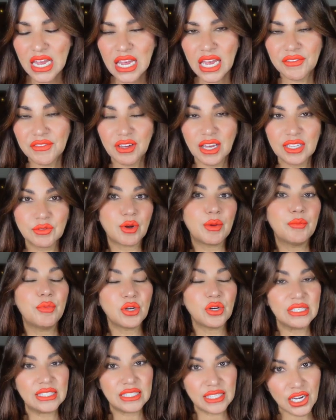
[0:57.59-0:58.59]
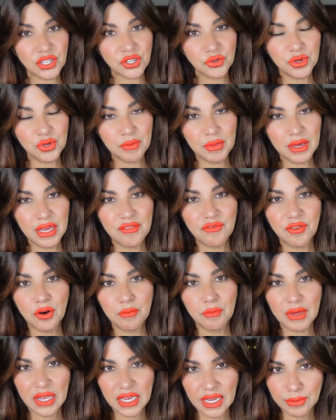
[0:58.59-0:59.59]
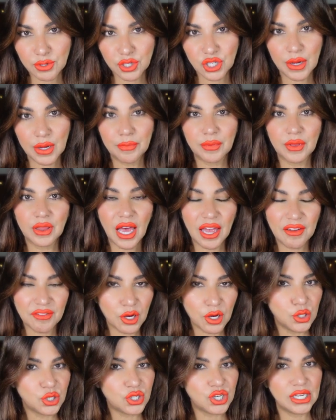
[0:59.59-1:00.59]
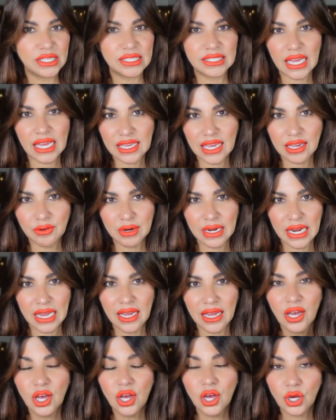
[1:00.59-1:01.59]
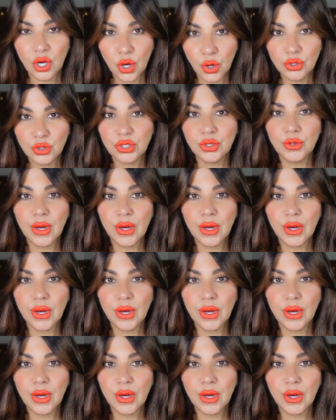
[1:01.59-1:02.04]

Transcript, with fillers: If you guys want to book a session with me for mediumship, life coaching, psychic reading, go to